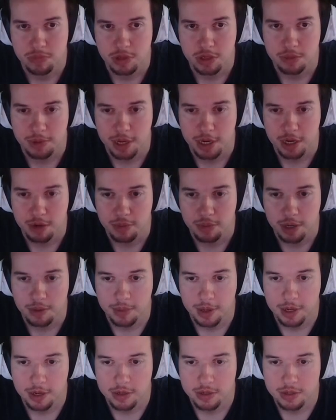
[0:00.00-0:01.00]
Could matter where it
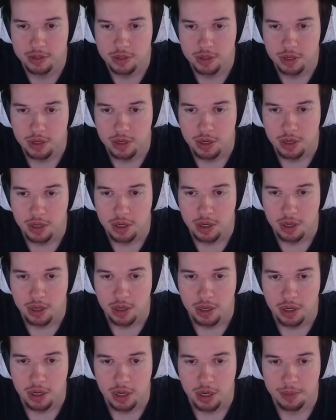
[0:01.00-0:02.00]
matters.
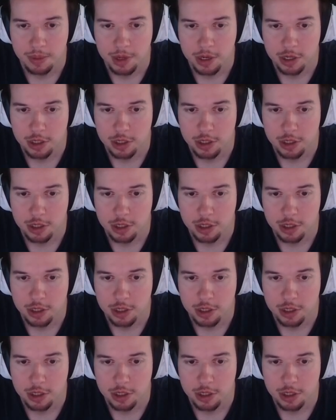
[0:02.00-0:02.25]
An